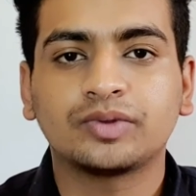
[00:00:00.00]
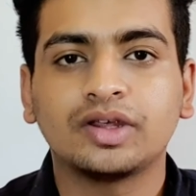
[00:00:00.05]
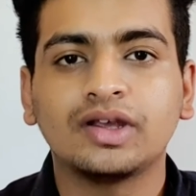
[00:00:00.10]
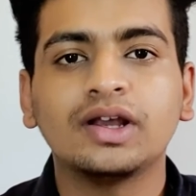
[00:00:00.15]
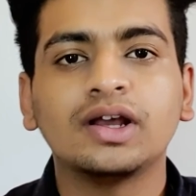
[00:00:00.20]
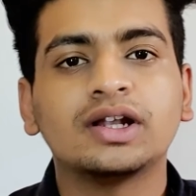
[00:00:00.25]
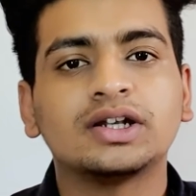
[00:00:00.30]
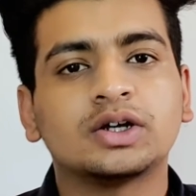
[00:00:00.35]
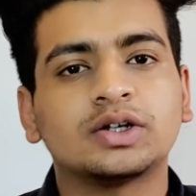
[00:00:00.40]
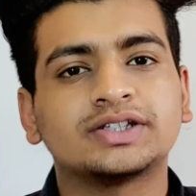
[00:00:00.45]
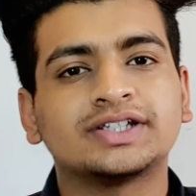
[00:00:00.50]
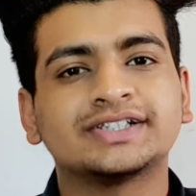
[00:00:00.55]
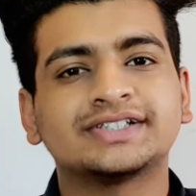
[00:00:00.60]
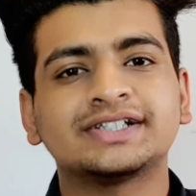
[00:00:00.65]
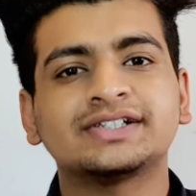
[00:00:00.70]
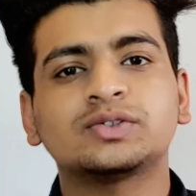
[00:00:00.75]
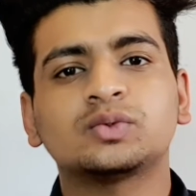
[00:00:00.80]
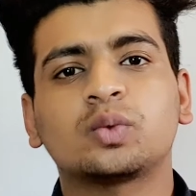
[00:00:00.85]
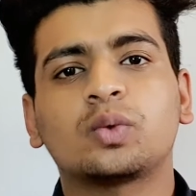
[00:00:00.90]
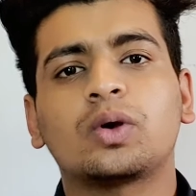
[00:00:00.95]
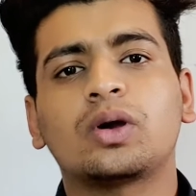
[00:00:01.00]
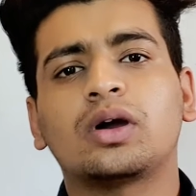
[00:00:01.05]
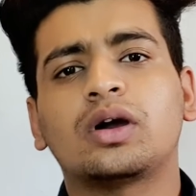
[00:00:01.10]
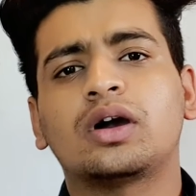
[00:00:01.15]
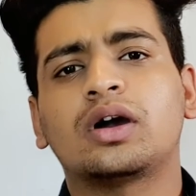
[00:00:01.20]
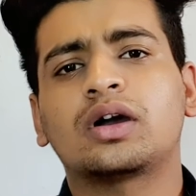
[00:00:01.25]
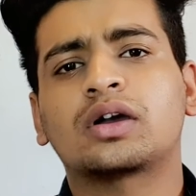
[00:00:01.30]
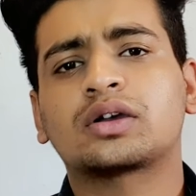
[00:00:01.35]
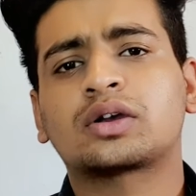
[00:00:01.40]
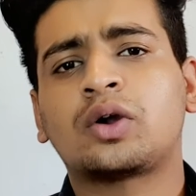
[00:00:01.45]
Now this is
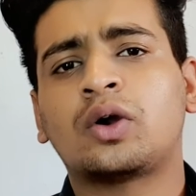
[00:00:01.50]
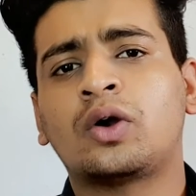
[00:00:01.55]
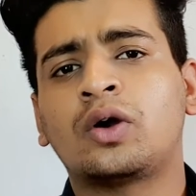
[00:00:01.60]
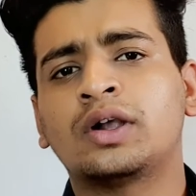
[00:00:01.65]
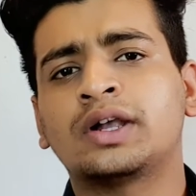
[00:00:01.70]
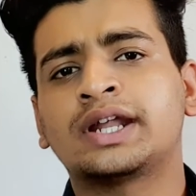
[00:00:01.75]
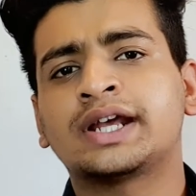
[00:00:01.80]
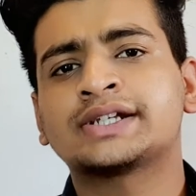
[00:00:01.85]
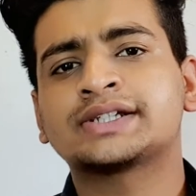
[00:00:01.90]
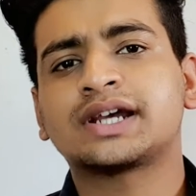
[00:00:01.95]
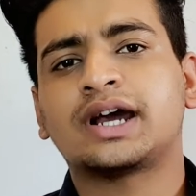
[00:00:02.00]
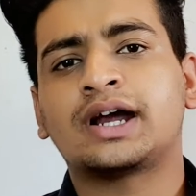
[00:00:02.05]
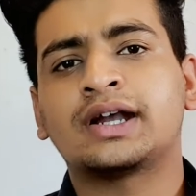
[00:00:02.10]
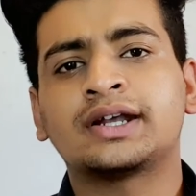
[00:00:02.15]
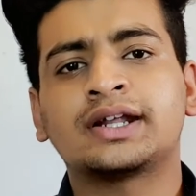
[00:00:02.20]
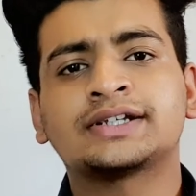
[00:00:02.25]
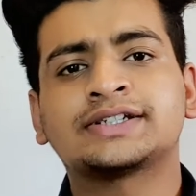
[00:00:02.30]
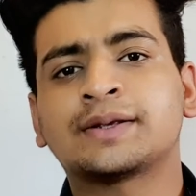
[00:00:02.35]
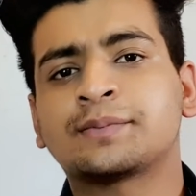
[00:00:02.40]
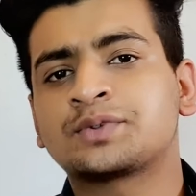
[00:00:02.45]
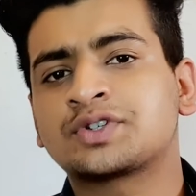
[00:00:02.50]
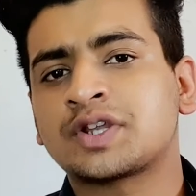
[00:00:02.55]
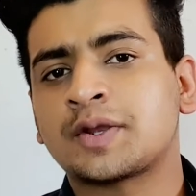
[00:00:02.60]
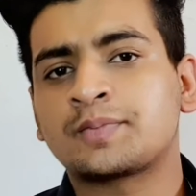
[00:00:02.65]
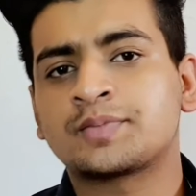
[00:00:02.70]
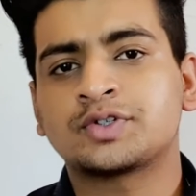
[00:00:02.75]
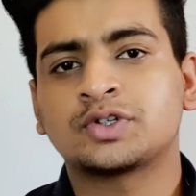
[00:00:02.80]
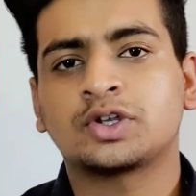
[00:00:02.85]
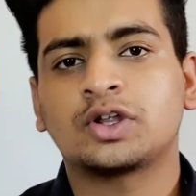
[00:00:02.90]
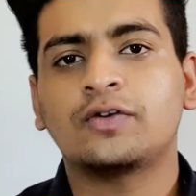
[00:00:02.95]
called as under
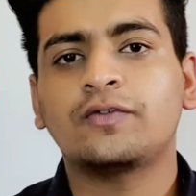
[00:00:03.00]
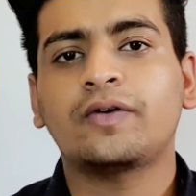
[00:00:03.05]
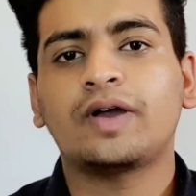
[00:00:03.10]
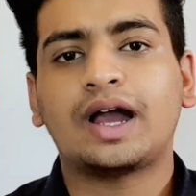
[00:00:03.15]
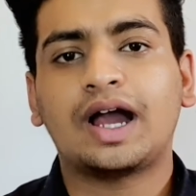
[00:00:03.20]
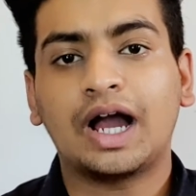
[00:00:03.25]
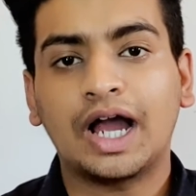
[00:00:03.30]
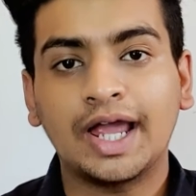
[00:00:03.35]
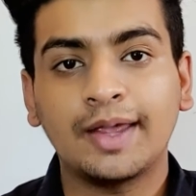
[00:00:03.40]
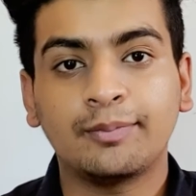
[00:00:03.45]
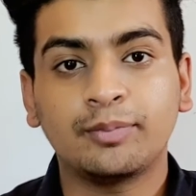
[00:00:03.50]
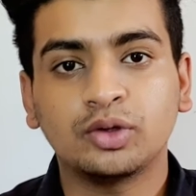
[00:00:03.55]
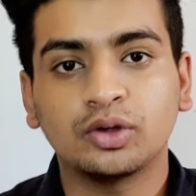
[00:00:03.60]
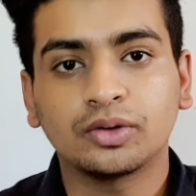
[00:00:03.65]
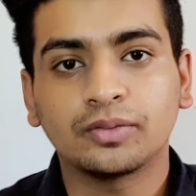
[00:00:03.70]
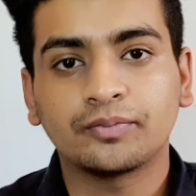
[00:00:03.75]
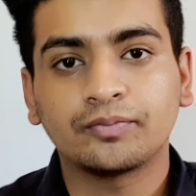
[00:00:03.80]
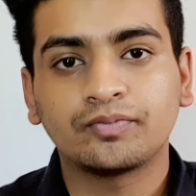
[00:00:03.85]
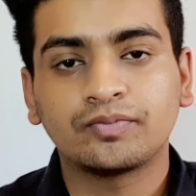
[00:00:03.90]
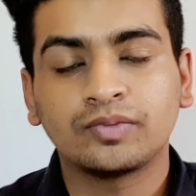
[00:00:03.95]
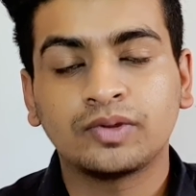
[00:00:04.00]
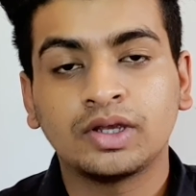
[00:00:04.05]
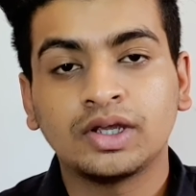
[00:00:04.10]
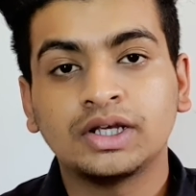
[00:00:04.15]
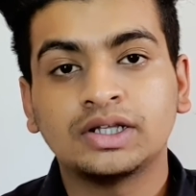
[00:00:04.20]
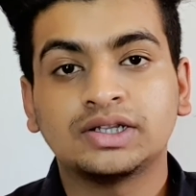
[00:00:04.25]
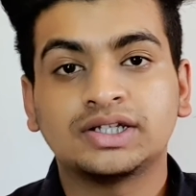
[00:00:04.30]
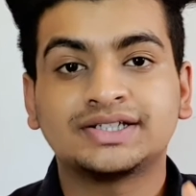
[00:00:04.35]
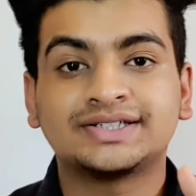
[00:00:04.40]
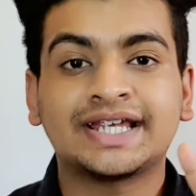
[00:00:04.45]
subscription of IPO.
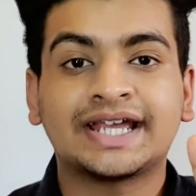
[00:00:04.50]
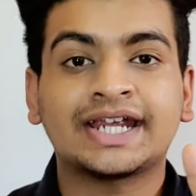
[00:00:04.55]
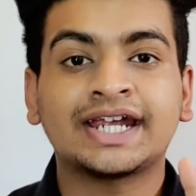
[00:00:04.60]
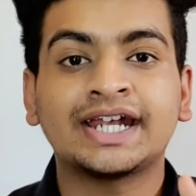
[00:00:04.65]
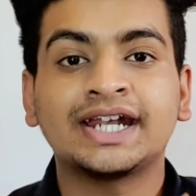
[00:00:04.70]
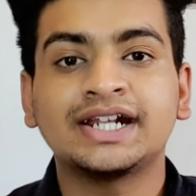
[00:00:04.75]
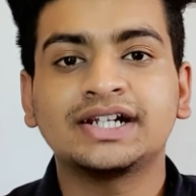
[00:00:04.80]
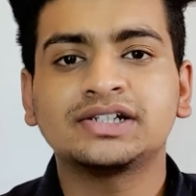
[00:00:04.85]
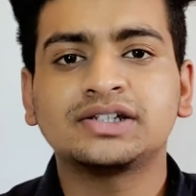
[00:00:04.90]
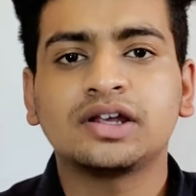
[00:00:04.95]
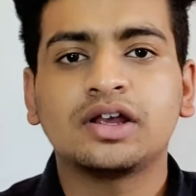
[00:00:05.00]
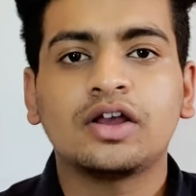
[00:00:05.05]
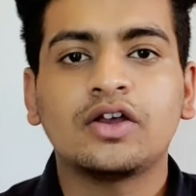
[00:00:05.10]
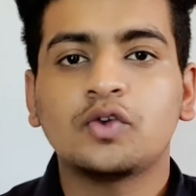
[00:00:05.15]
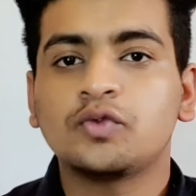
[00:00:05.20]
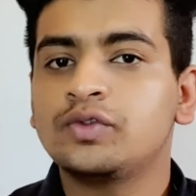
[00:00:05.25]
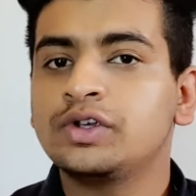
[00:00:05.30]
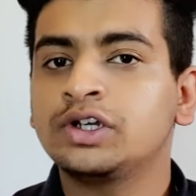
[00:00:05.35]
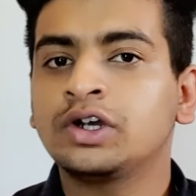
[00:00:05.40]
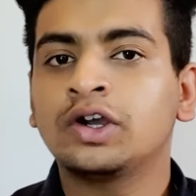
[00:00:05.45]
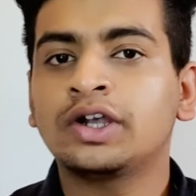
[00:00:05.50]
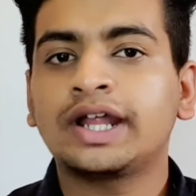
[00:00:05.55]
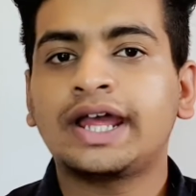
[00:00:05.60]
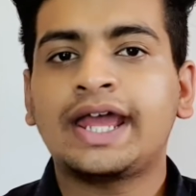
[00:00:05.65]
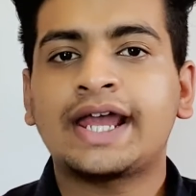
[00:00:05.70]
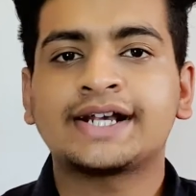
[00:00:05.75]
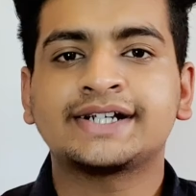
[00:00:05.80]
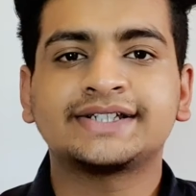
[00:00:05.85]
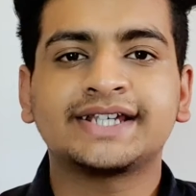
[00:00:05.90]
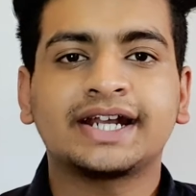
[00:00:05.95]
The second is we got
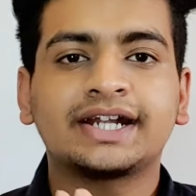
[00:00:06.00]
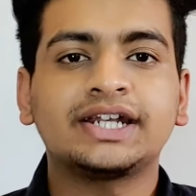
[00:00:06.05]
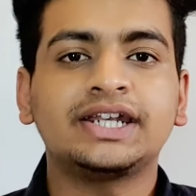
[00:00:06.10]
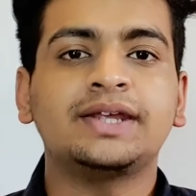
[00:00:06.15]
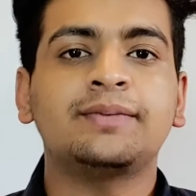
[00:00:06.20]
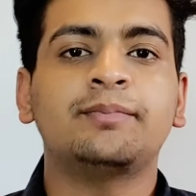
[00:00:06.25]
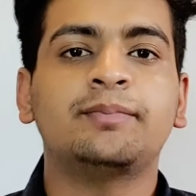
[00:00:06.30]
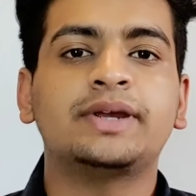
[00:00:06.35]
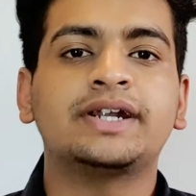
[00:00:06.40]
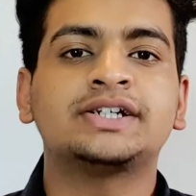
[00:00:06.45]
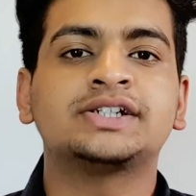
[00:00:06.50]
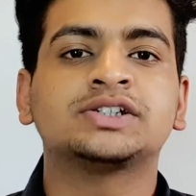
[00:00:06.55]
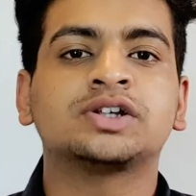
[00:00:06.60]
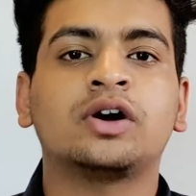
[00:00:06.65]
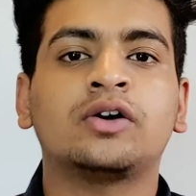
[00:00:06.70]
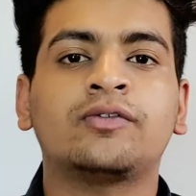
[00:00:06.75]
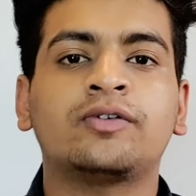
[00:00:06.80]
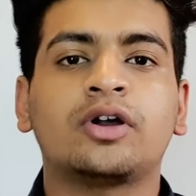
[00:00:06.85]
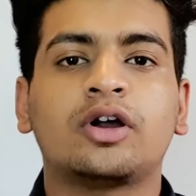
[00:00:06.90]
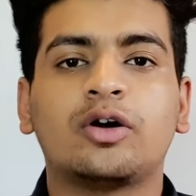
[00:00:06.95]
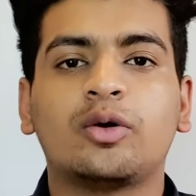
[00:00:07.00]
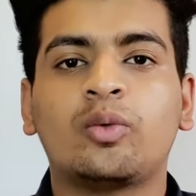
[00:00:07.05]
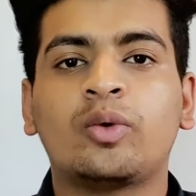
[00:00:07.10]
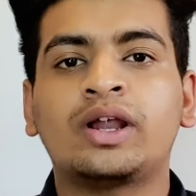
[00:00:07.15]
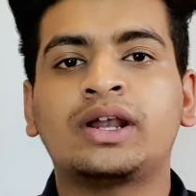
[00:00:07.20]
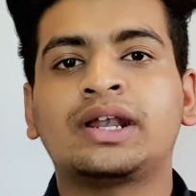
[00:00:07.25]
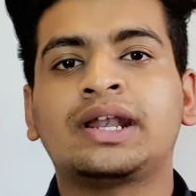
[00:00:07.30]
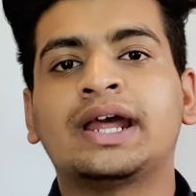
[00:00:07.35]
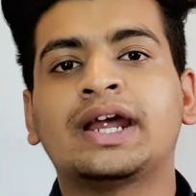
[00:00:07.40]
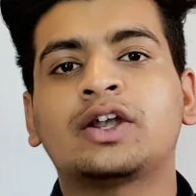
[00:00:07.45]
exactly bids of
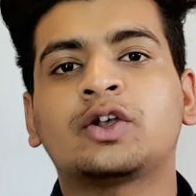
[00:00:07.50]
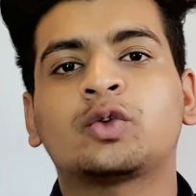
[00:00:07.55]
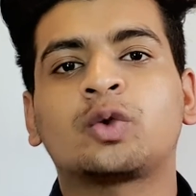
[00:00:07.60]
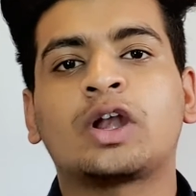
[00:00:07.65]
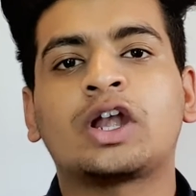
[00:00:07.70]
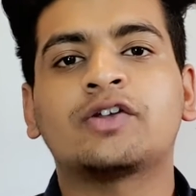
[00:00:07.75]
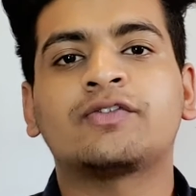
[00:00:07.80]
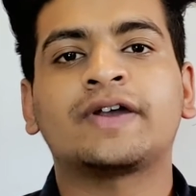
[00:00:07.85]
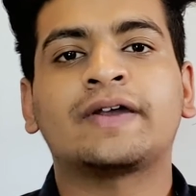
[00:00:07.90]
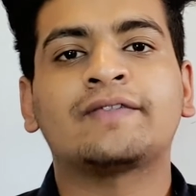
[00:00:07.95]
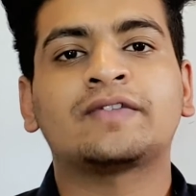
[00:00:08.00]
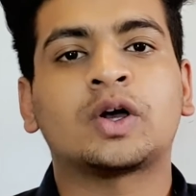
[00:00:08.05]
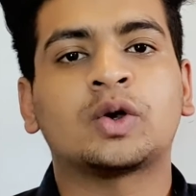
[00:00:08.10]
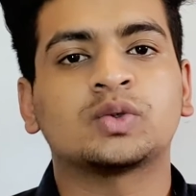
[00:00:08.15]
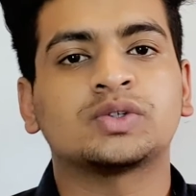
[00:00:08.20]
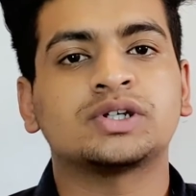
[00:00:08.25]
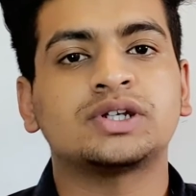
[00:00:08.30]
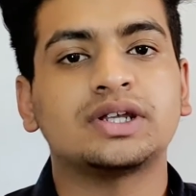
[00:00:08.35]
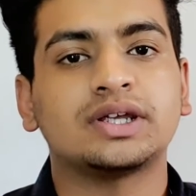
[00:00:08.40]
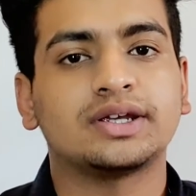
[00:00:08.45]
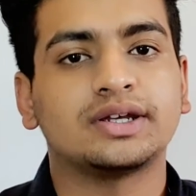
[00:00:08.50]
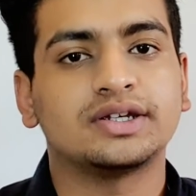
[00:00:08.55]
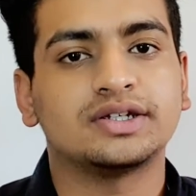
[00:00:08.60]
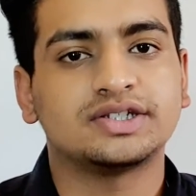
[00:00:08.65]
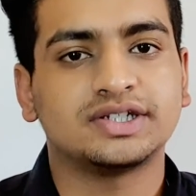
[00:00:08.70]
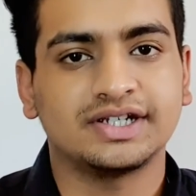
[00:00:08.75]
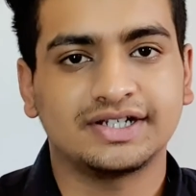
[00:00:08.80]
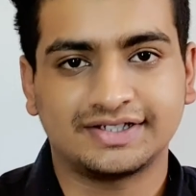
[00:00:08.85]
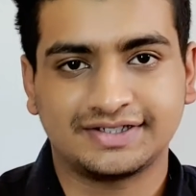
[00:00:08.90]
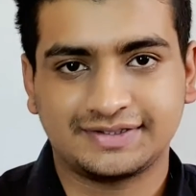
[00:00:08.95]
1,25,000
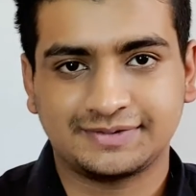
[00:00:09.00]
shares.